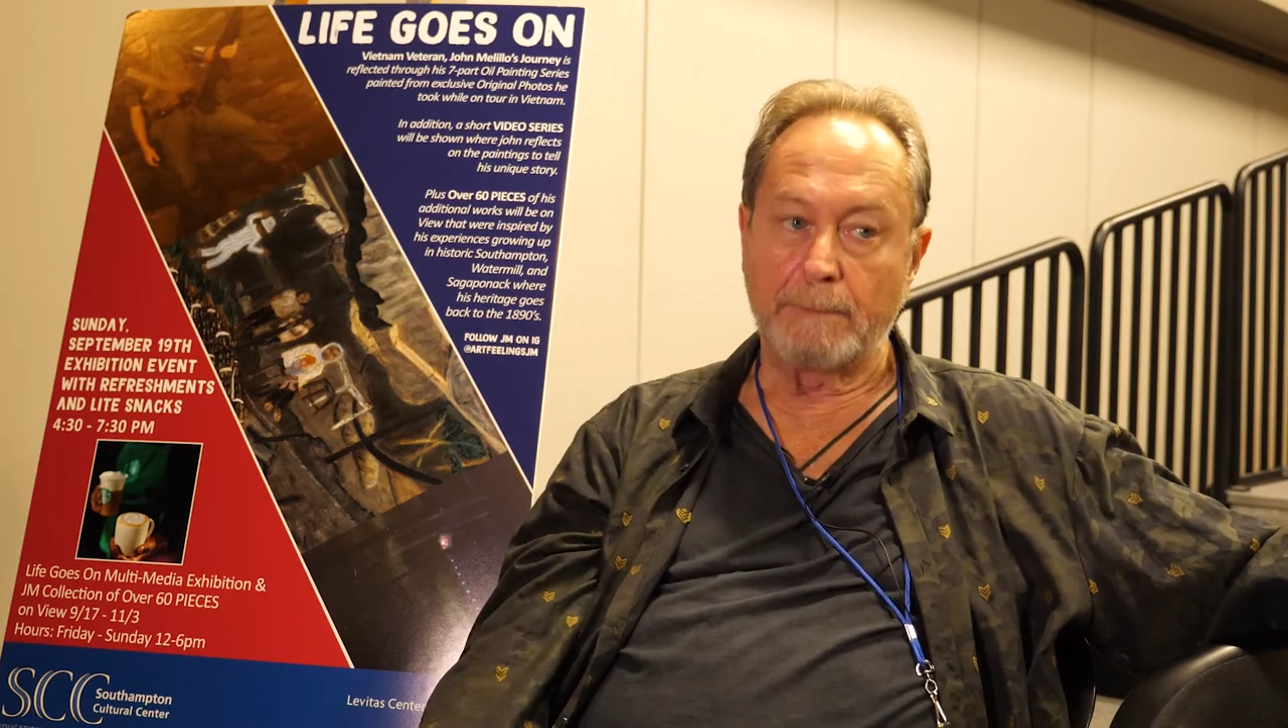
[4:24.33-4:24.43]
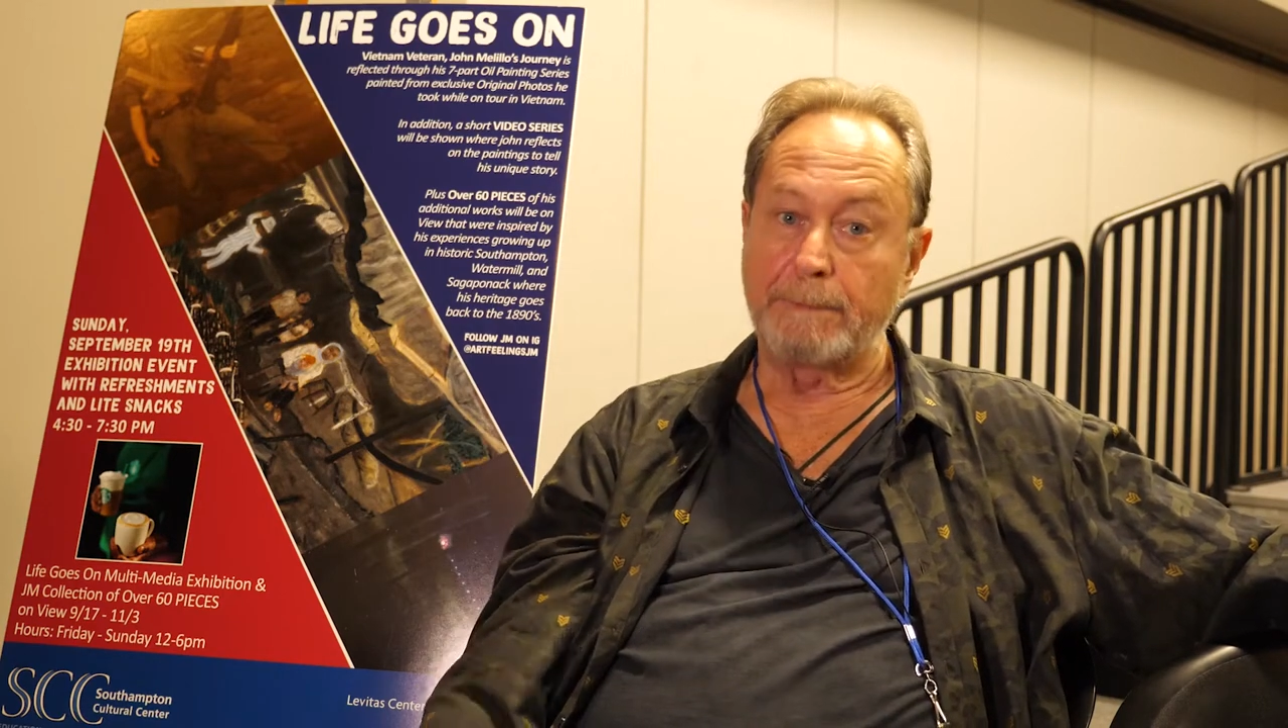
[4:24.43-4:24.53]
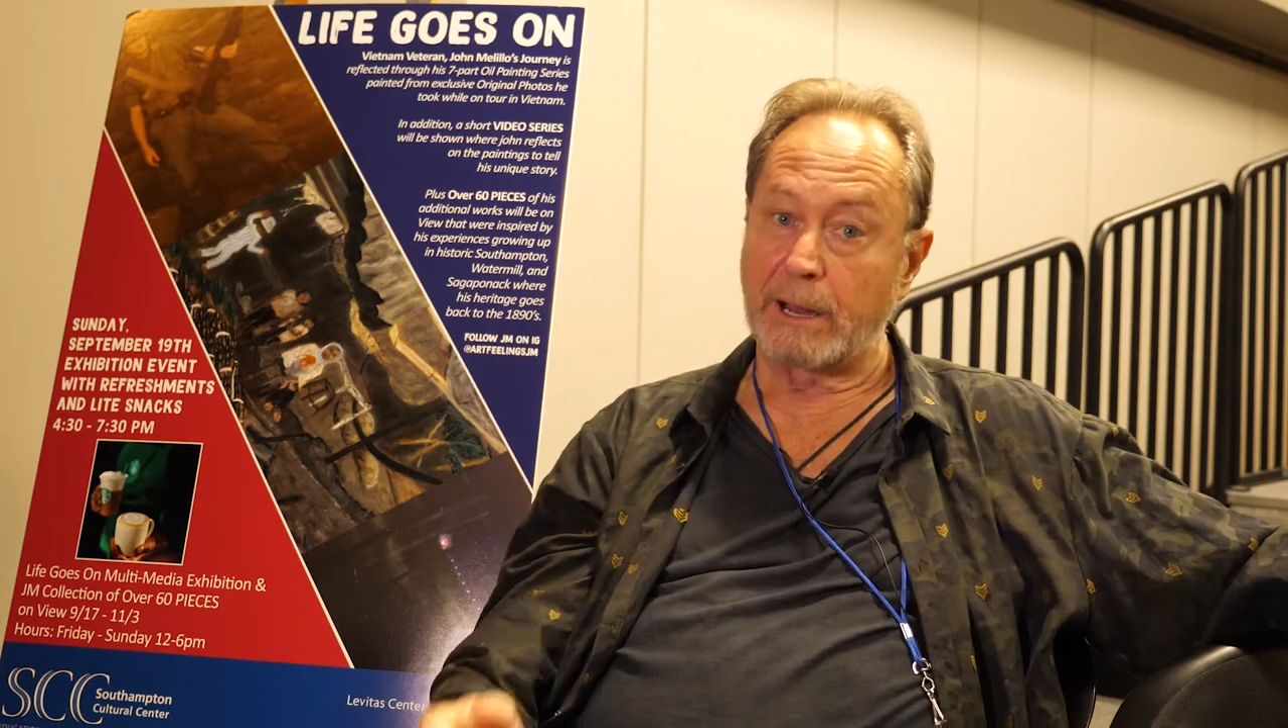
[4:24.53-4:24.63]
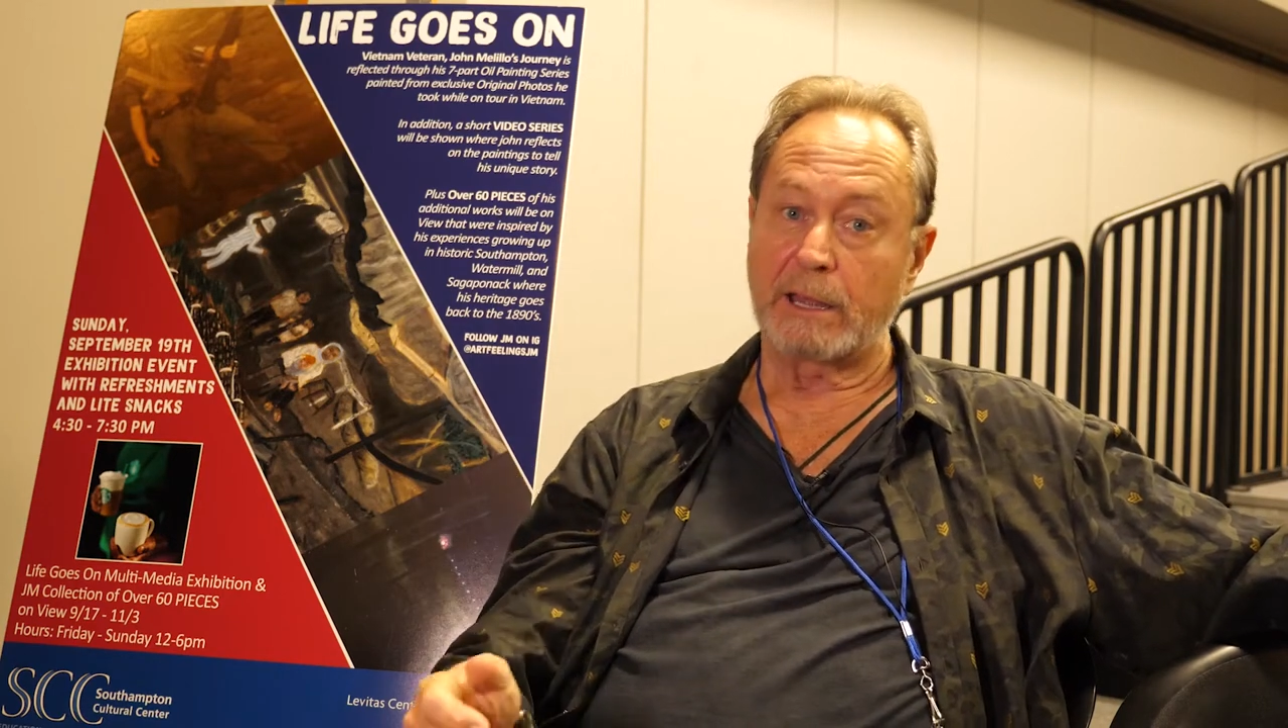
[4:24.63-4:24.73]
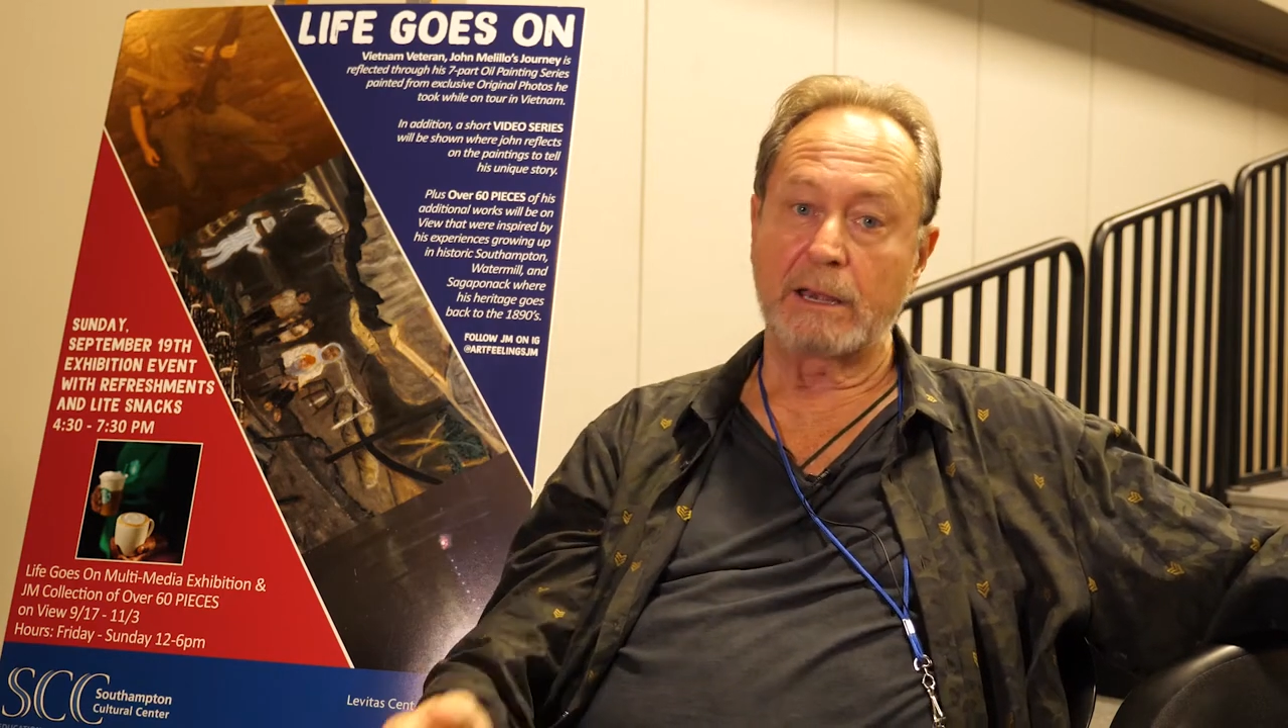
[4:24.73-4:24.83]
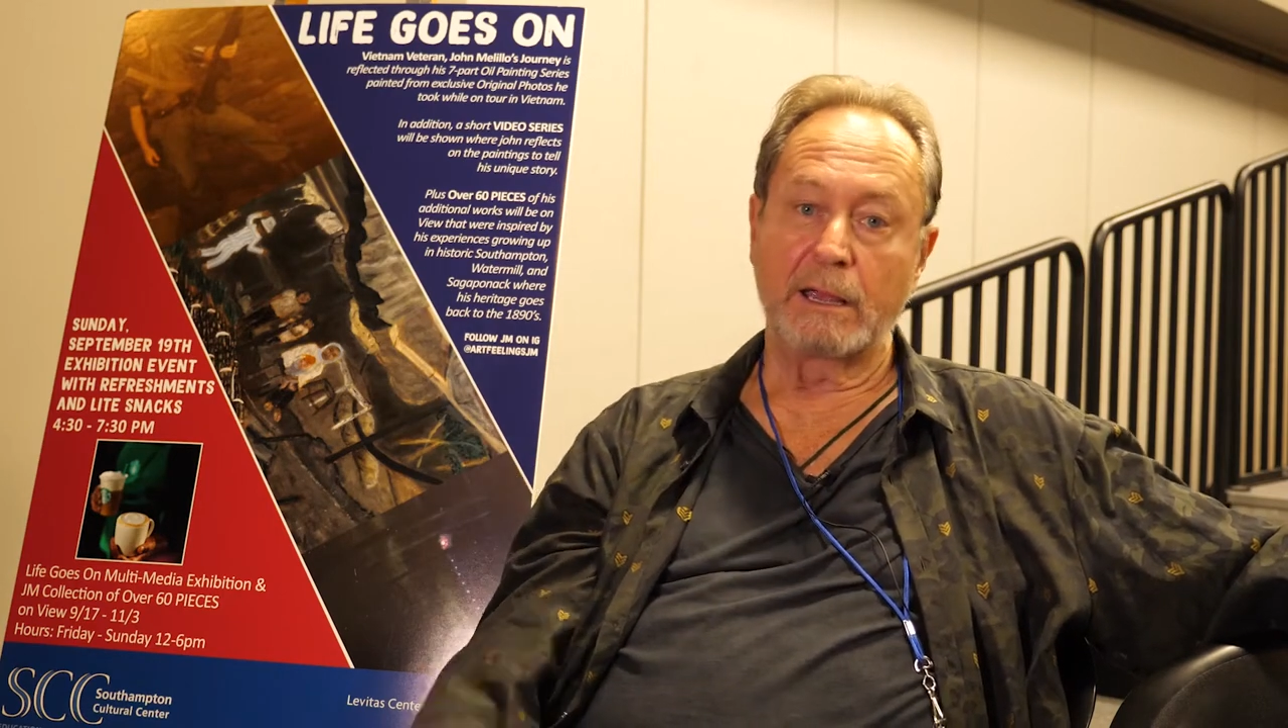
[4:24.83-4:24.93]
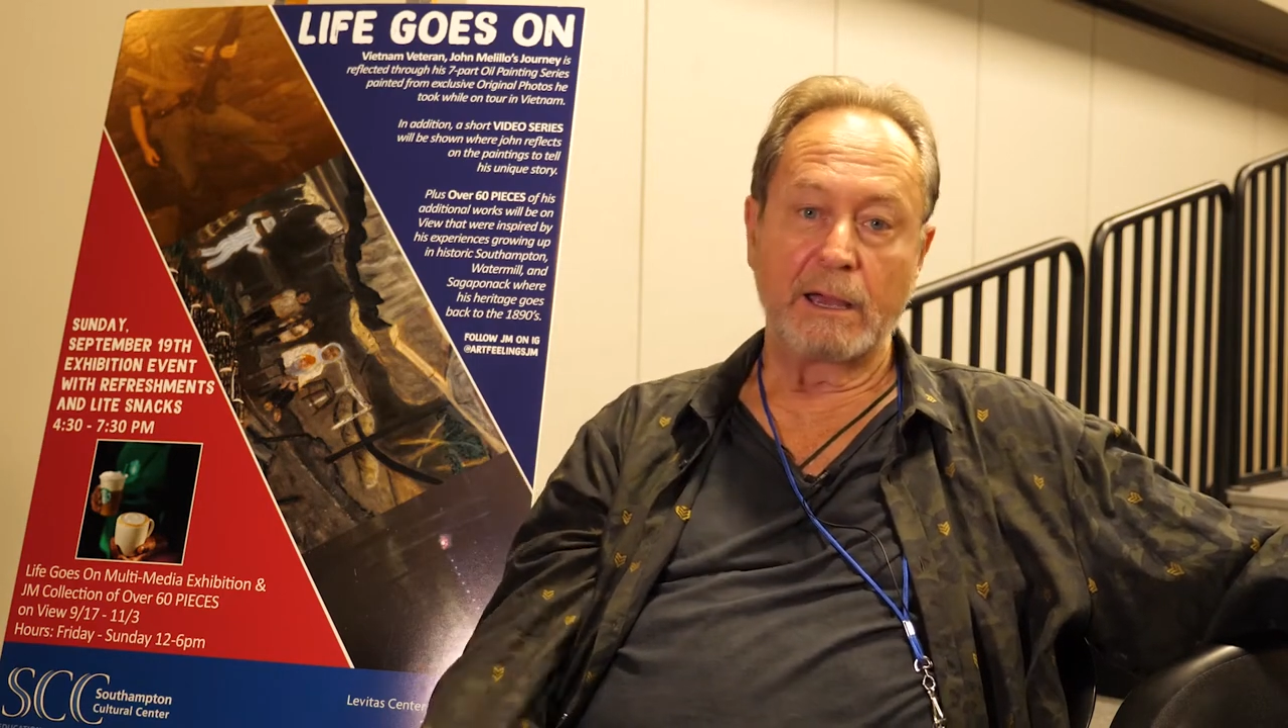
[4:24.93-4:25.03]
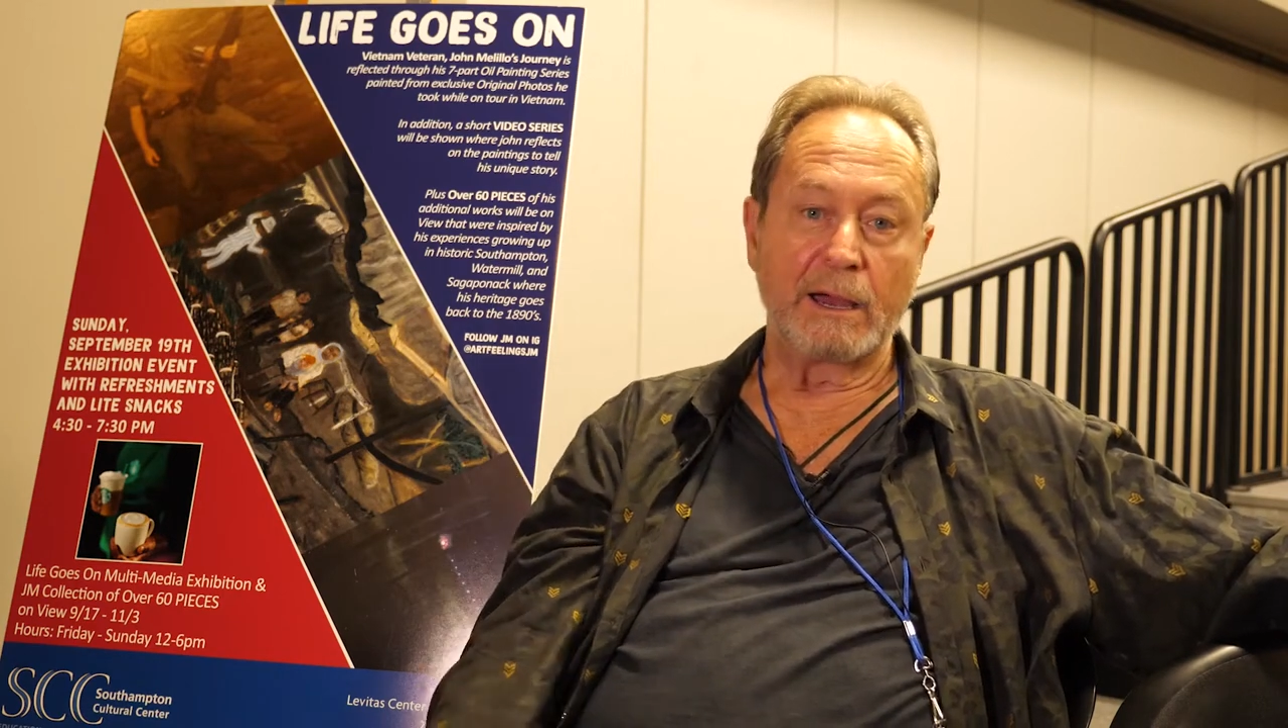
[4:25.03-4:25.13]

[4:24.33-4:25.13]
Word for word: but